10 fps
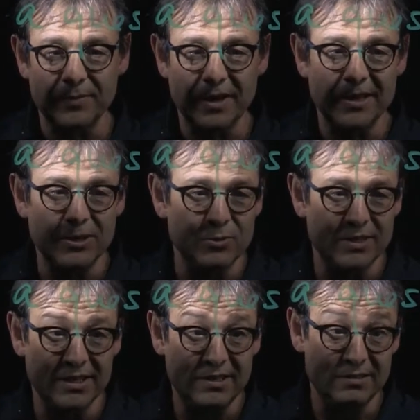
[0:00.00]
I use
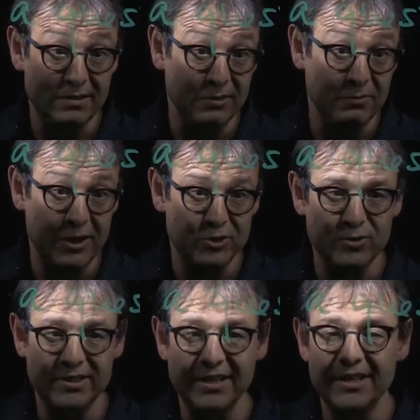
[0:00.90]
it. I
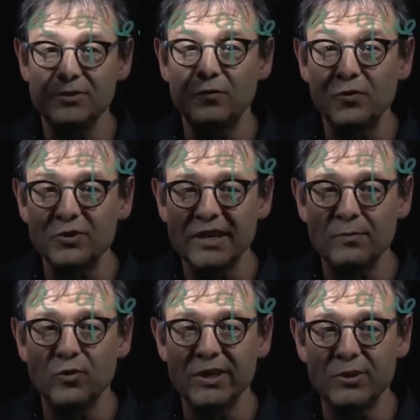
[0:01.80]
should say it is the first
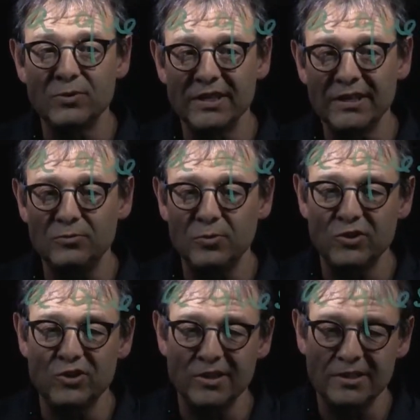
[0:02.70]
time we use it. We
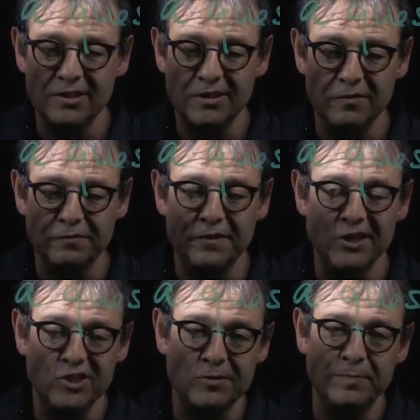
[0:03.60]
just
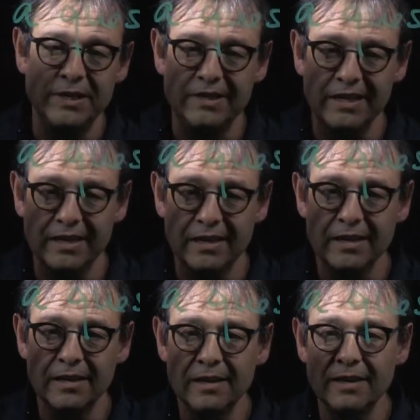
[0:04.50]
finished building
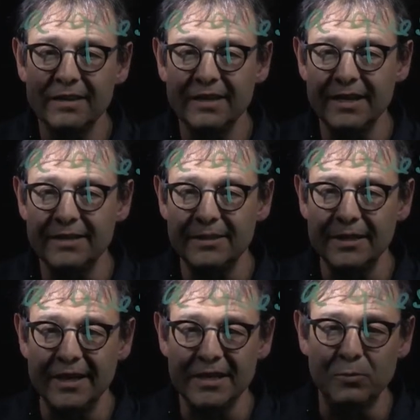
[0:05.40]
that
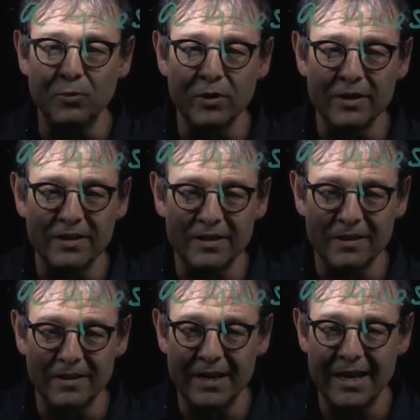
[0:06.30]
light board
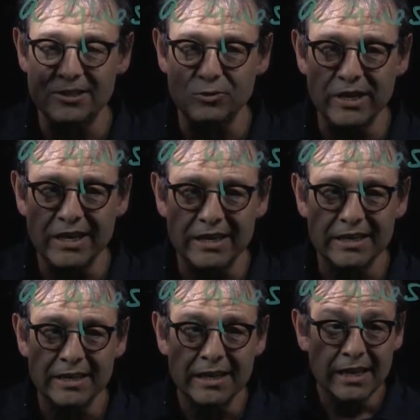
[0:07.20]
last
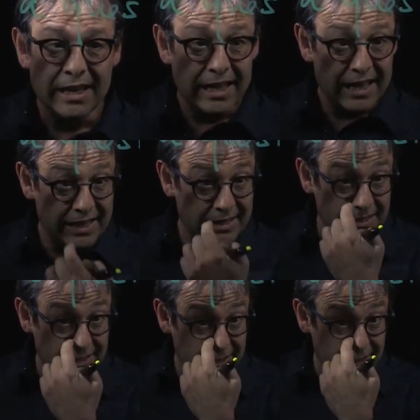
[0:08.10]
week. And
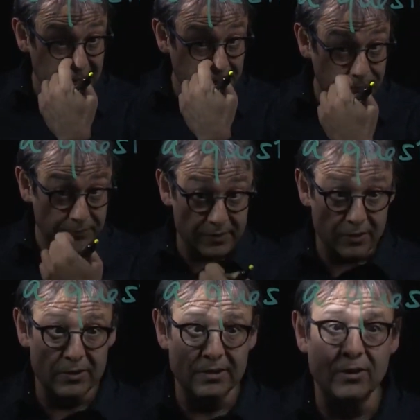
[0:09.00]

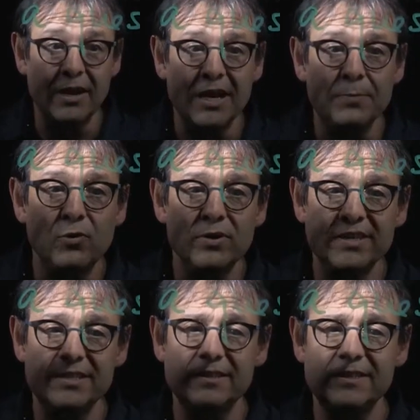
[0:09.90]
a light board
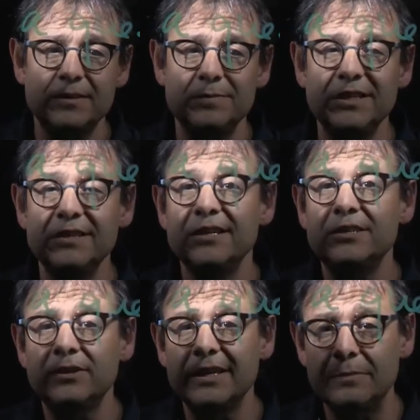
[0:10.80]
is not something
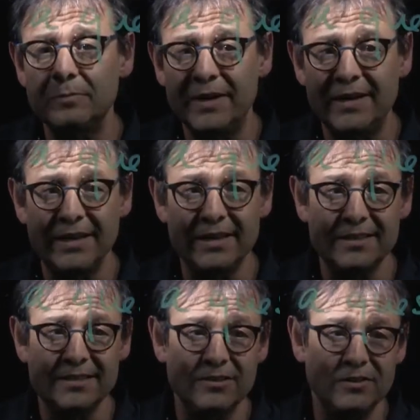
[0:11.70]
that you can buy.
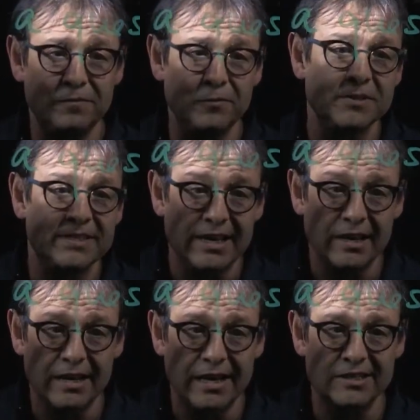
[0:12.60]
It's not for
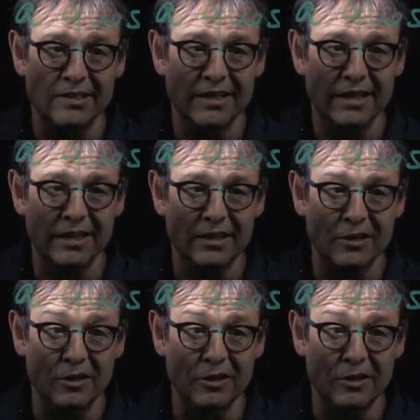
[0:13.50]
sale, actually.